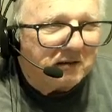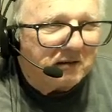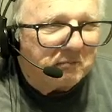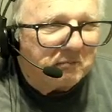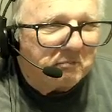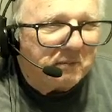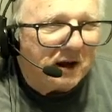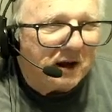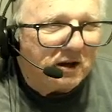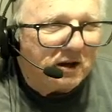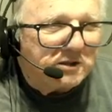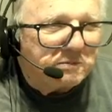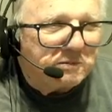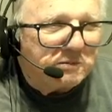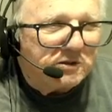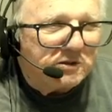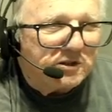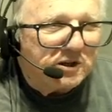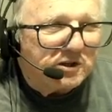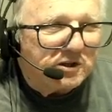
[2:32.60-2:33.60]
mouse
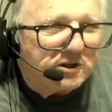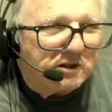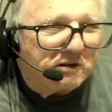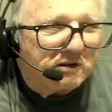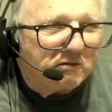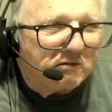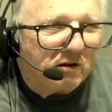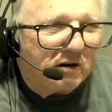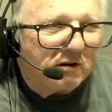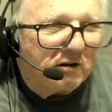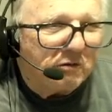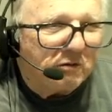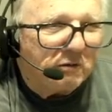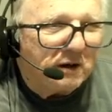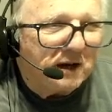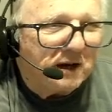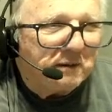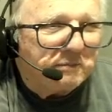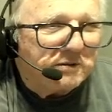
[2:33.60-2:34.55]
position, ROI